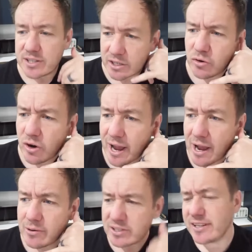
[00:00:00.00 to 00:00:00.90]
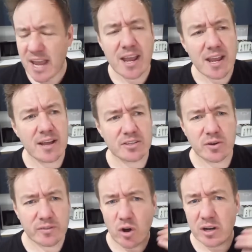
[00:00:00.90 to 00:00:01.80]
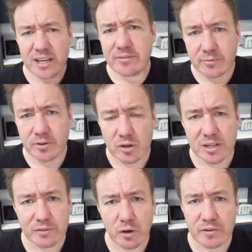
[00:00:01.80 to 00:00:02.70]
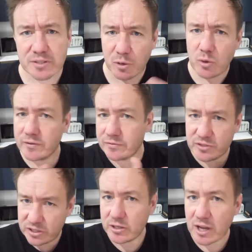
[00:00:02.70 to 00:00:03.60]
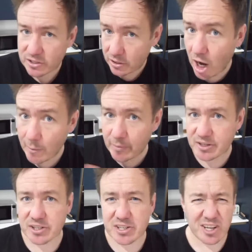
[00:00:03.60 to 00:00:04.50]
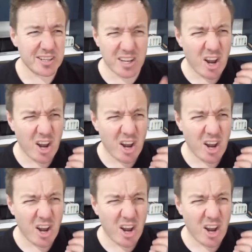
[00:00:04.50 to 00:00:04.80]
said, "Are you all right, Al?" He's like, yeah, sorry, I've got to leave the office. My wife, she has a llama business. She's like, the